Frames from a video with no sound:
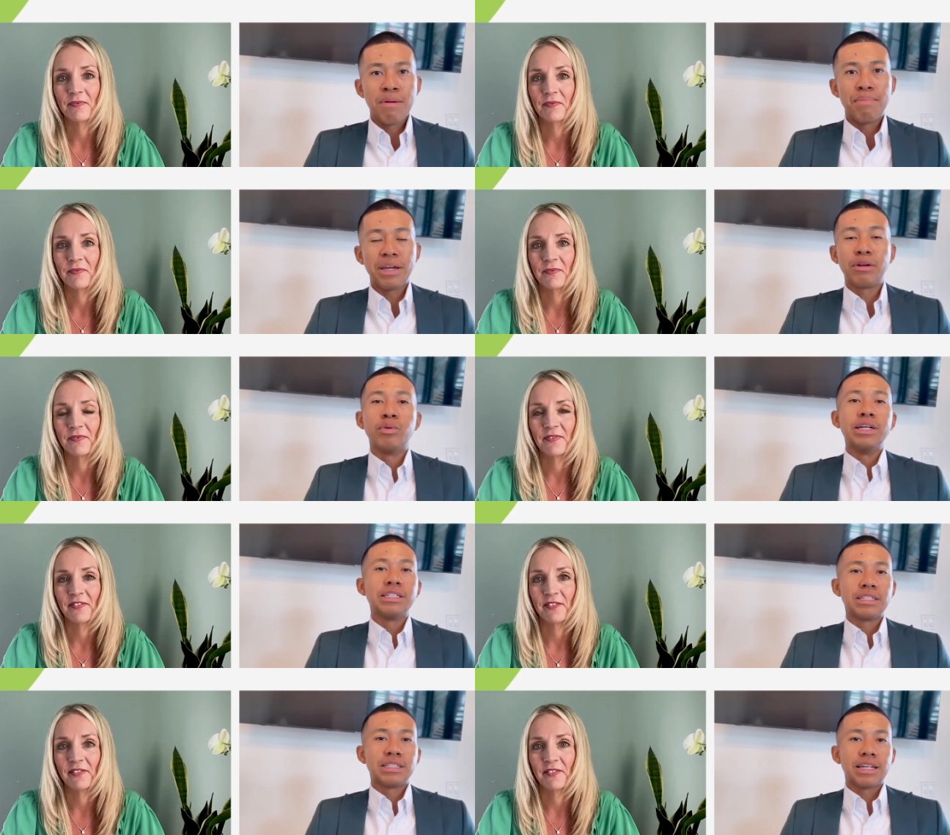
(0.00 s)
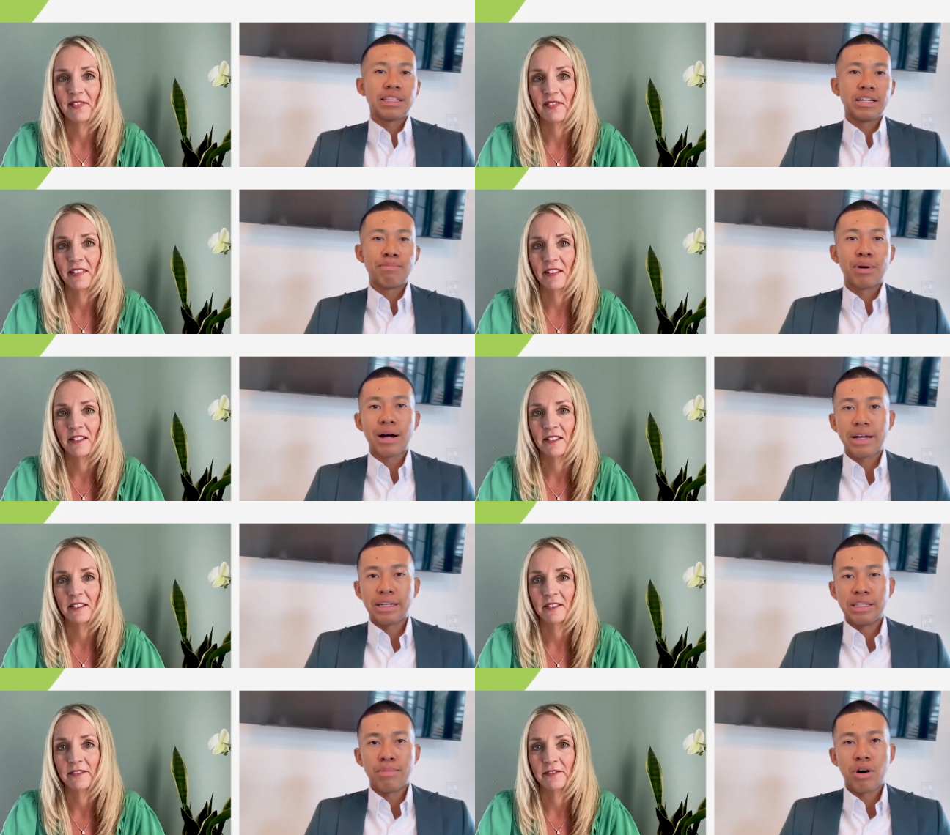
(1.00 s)
Speaker 1: big reasons that they're buying
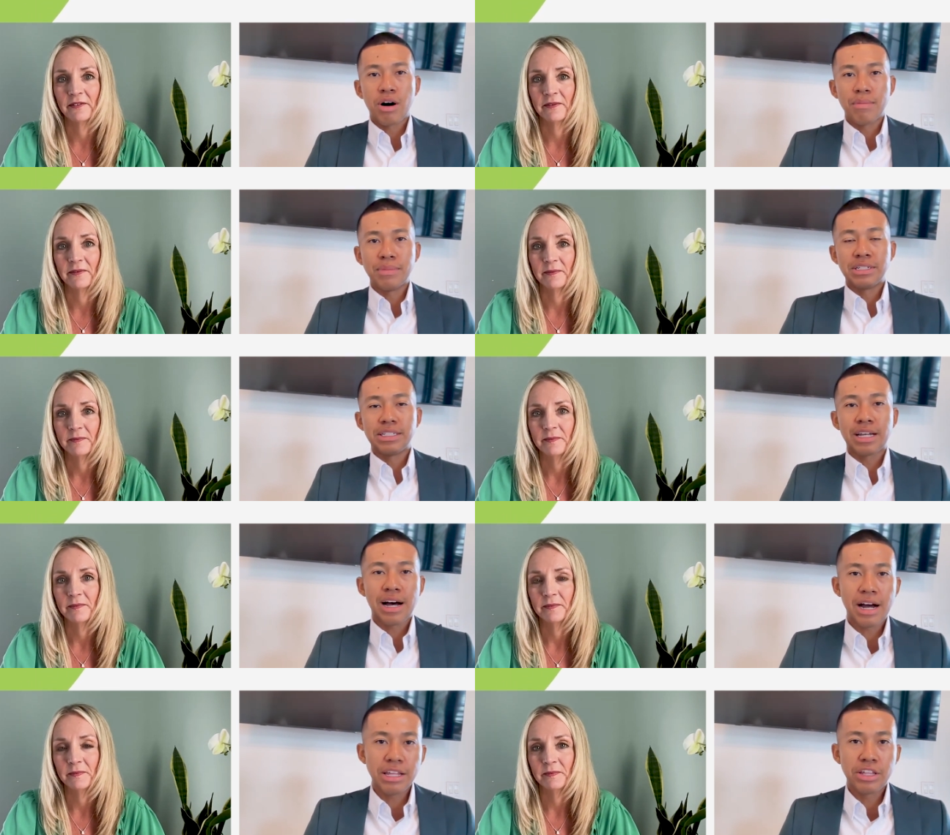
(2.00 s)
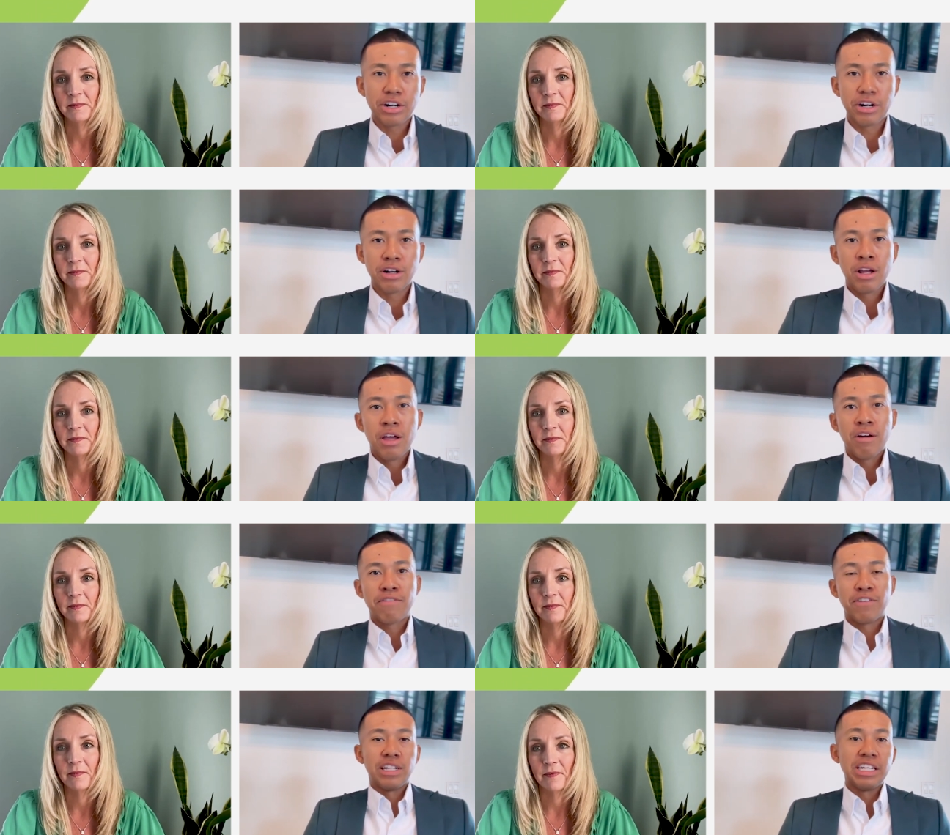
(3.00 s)
in the Bahamas is either
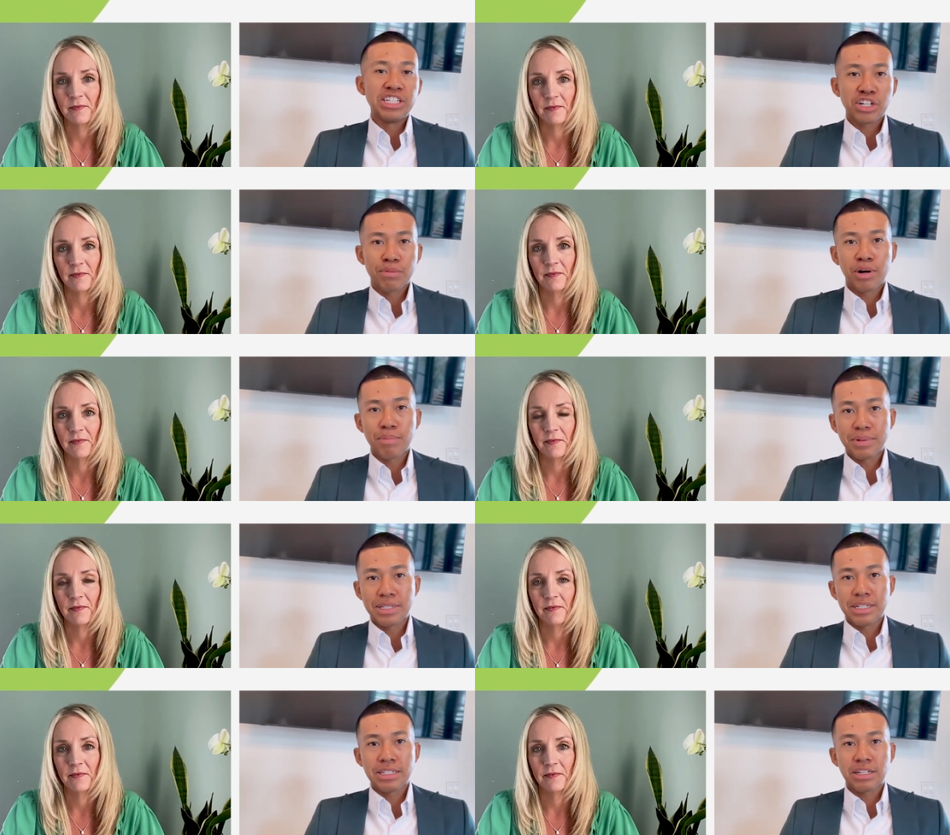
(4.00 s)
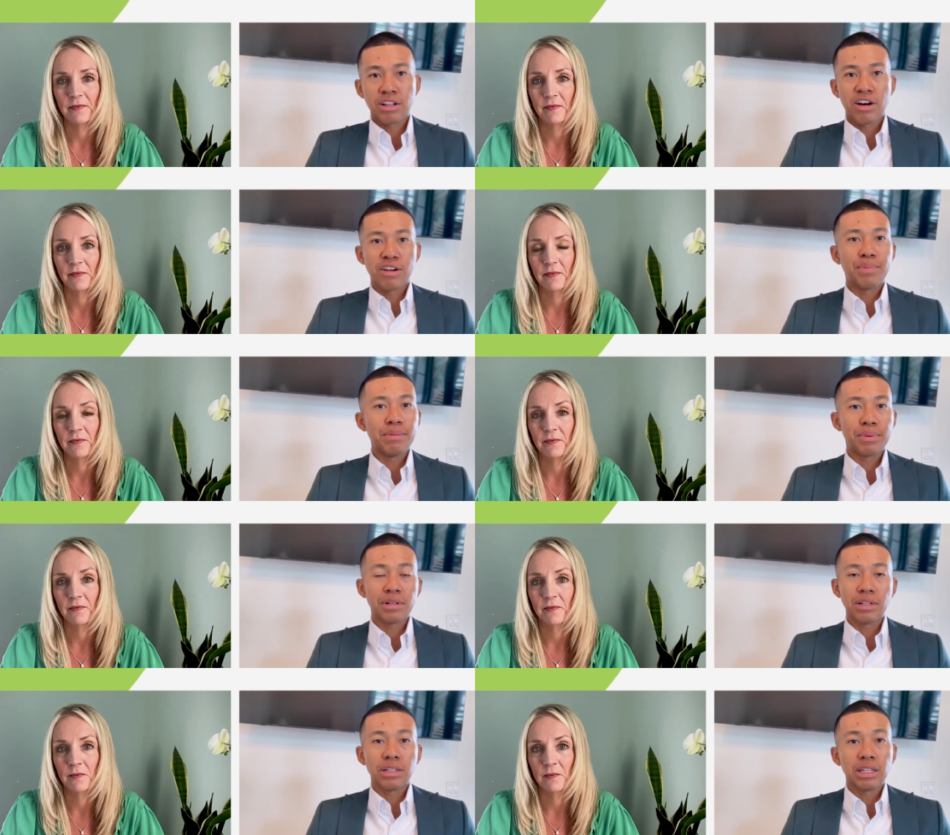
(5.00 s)
for leisure purposes. A lot of
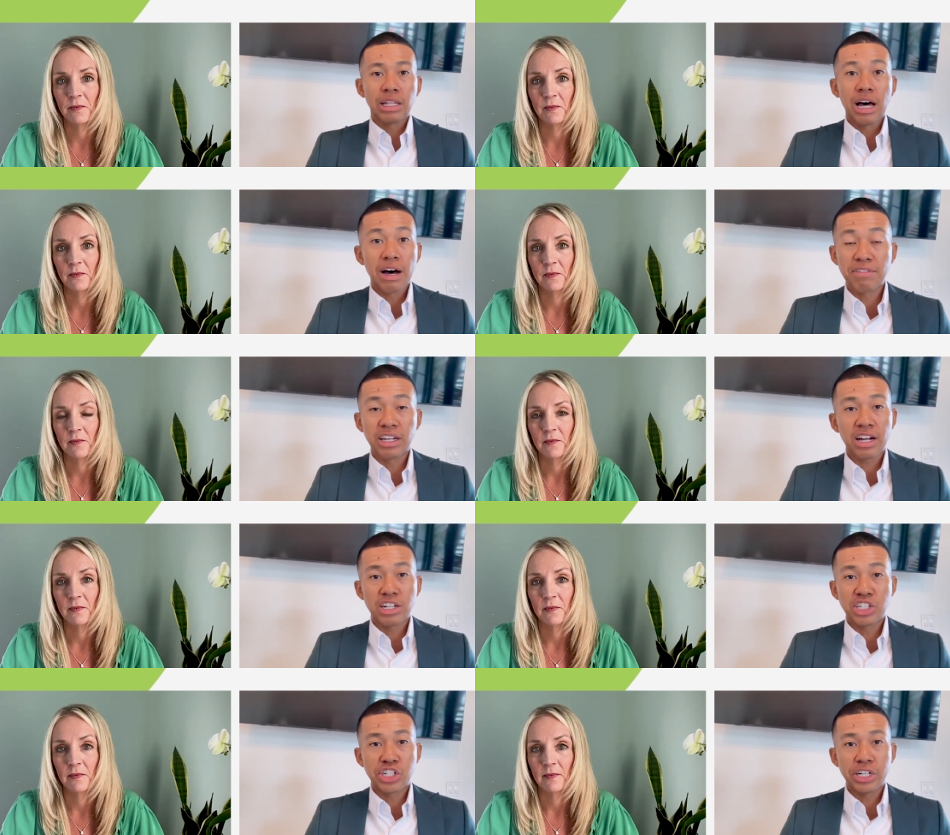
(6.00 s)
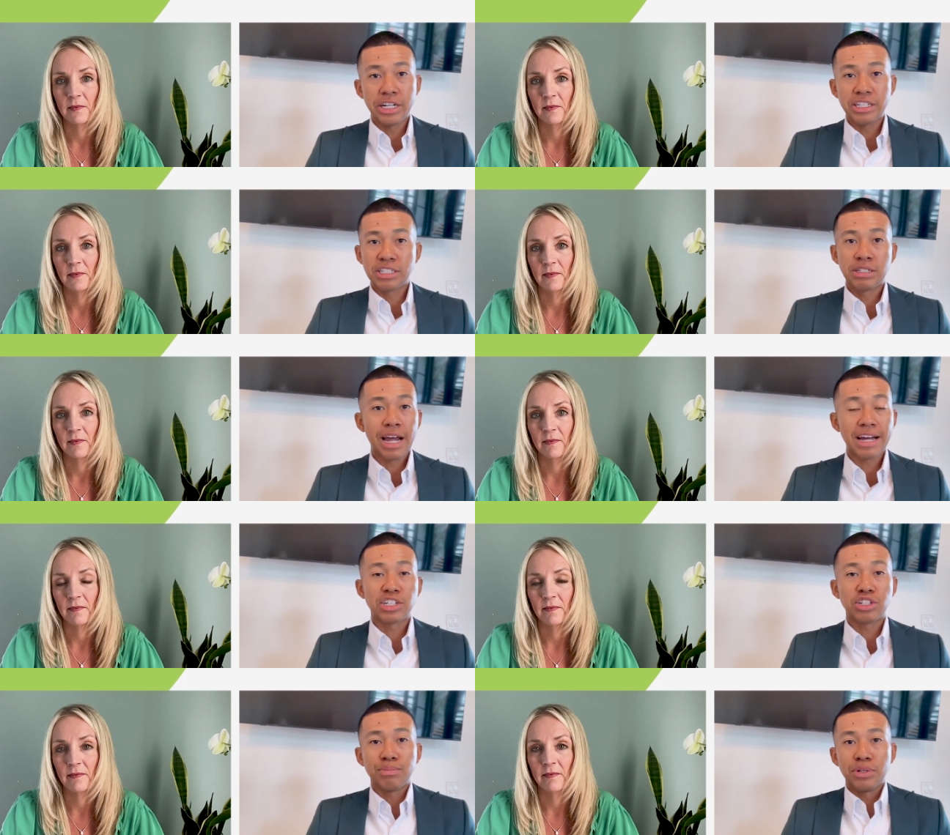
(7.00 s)
people love the country, its
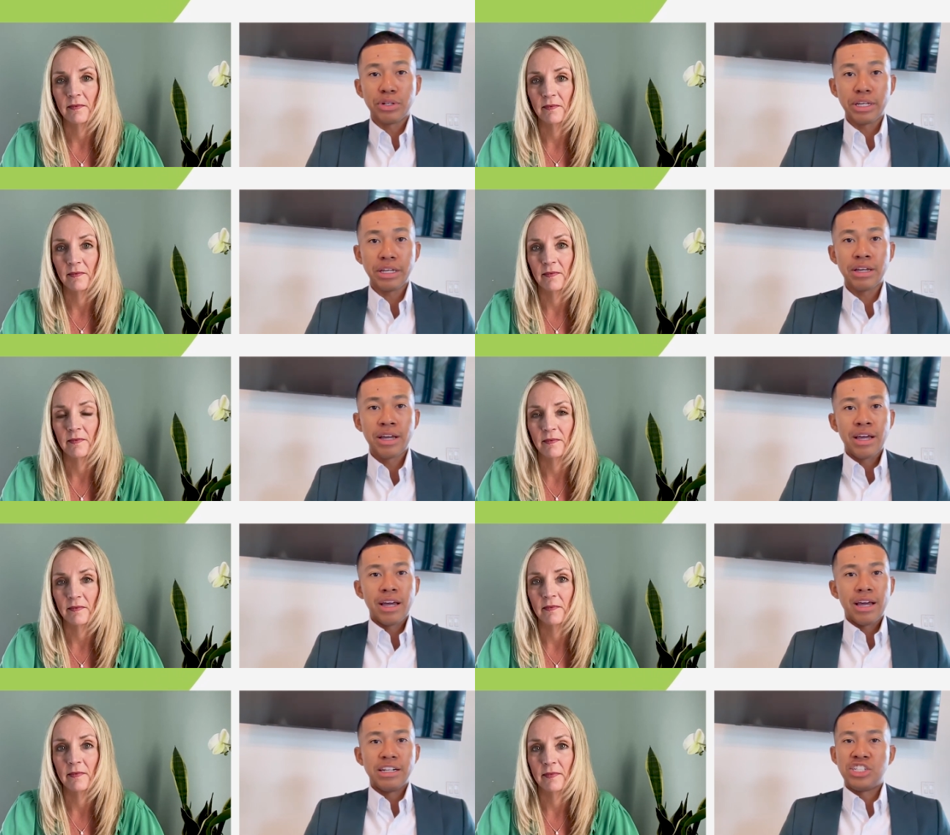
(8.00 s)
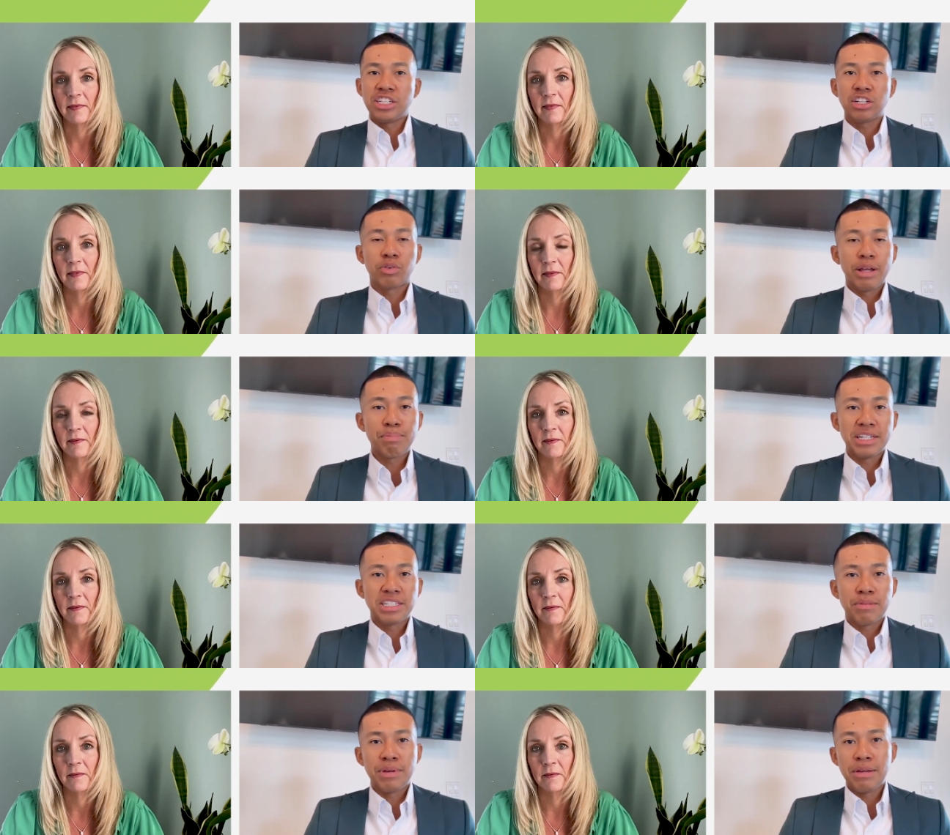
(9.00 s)
natural beauty, and it's just a great
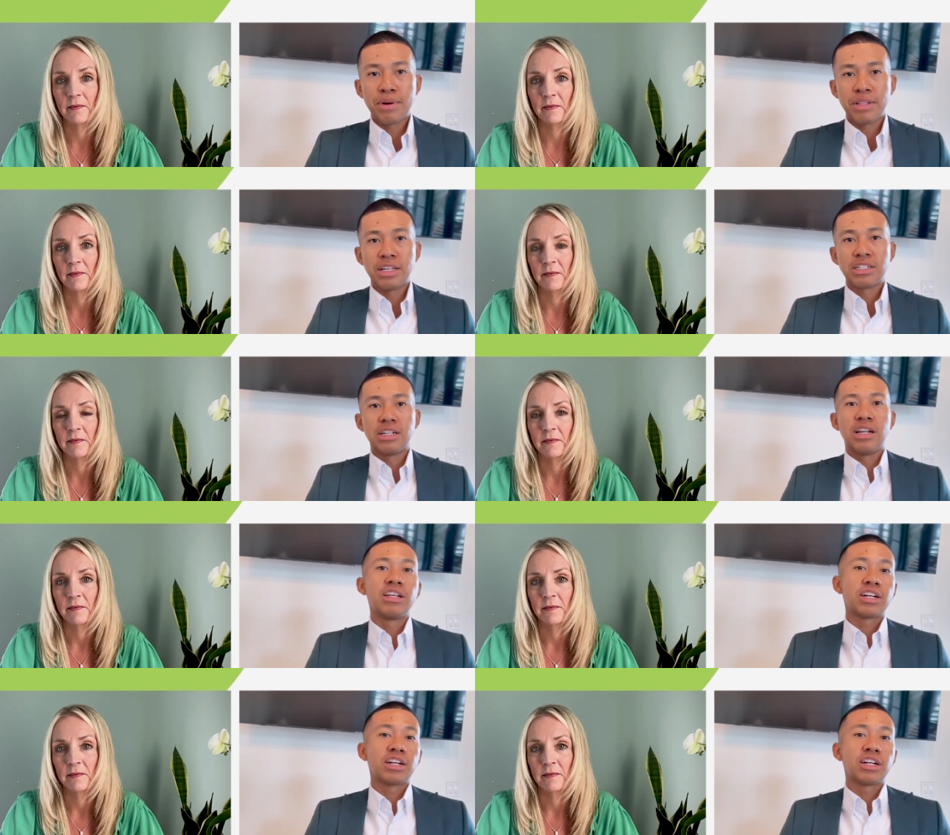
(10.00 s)
place to be. But there's another